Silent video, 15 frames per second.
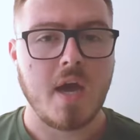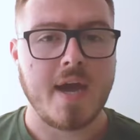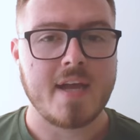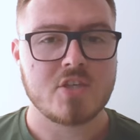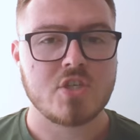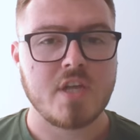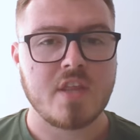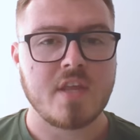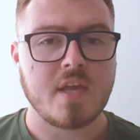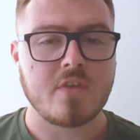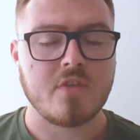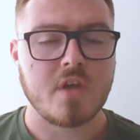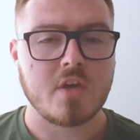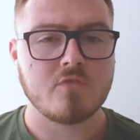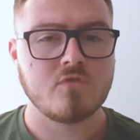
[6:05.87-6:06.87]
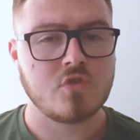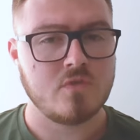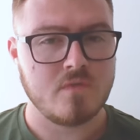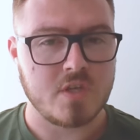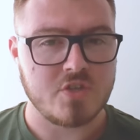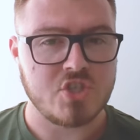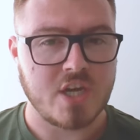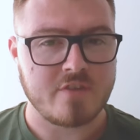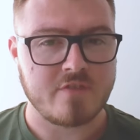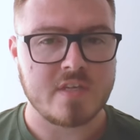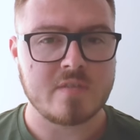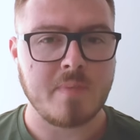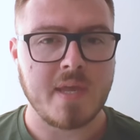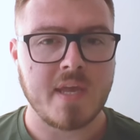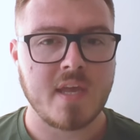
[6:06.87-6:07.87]
I actually think that generally
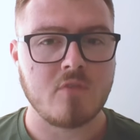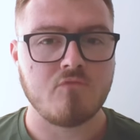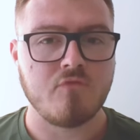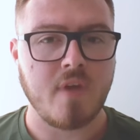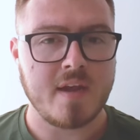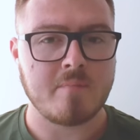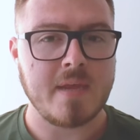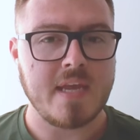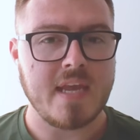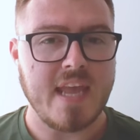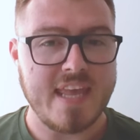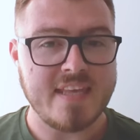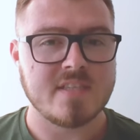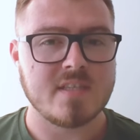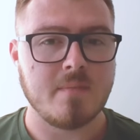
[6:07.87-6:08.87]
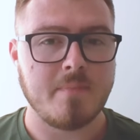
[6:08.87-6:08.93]
speaking, red meat is the